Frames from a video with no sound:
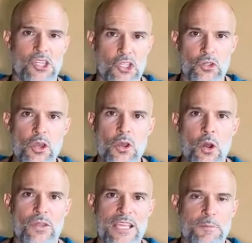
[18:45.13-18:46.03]
Just so you
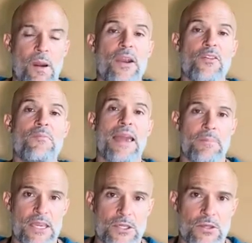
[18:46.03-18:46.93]
know, that's part of my
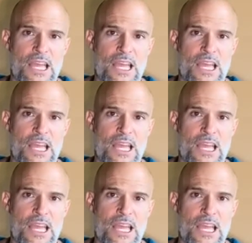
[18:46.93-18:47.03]
mission.